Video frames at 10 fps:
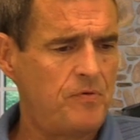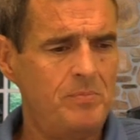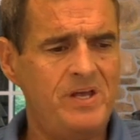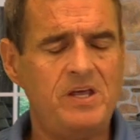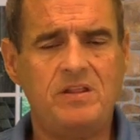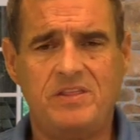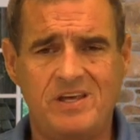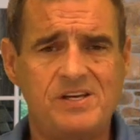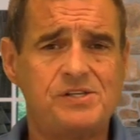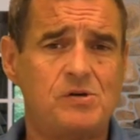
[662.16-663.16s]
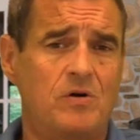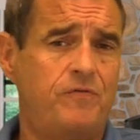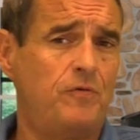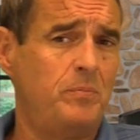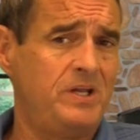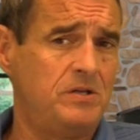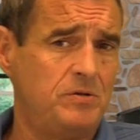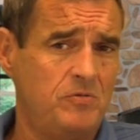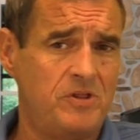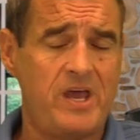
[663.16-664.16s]
for me this or for me to
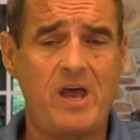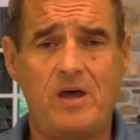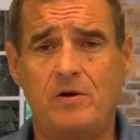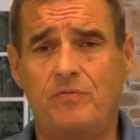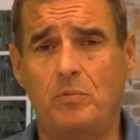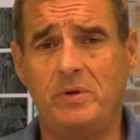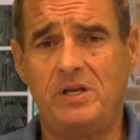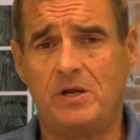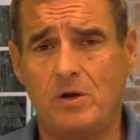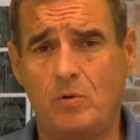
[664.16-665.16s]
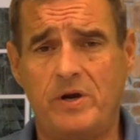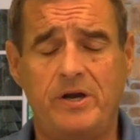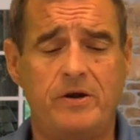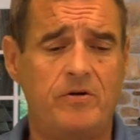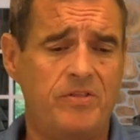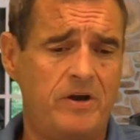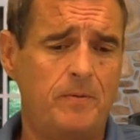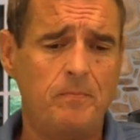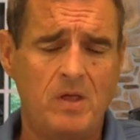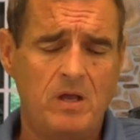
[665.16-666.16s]
do that or for me to go here or
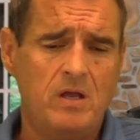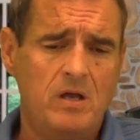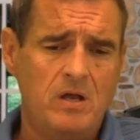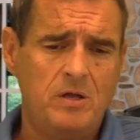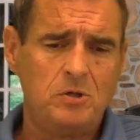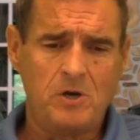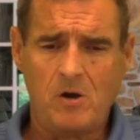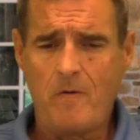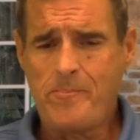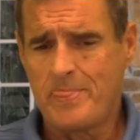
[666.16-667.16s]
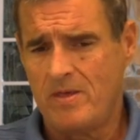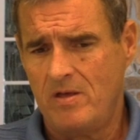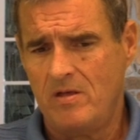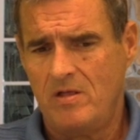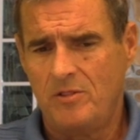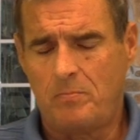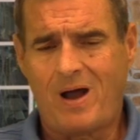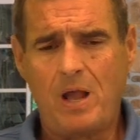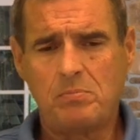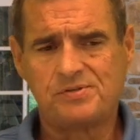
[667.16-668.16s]
there? You know, the
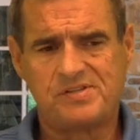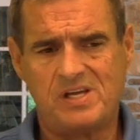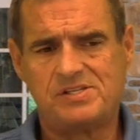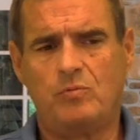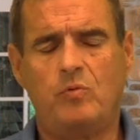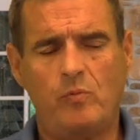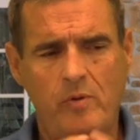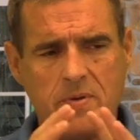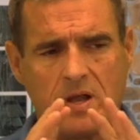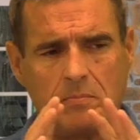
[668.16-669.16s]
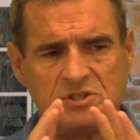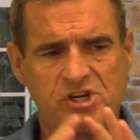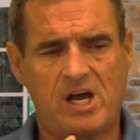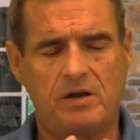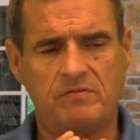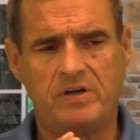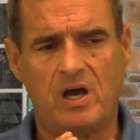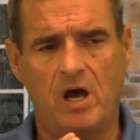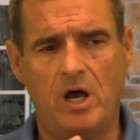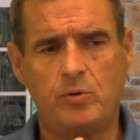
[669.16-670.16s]
Bible says that when we become a child of
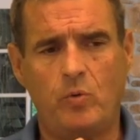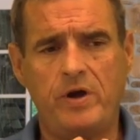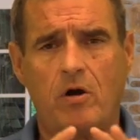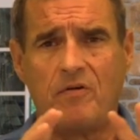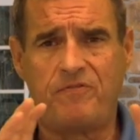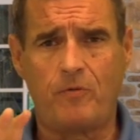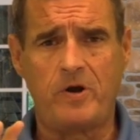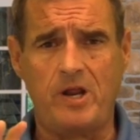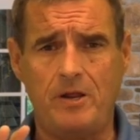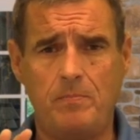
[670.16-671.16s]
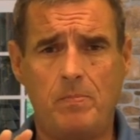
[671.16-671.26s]
God, we are free.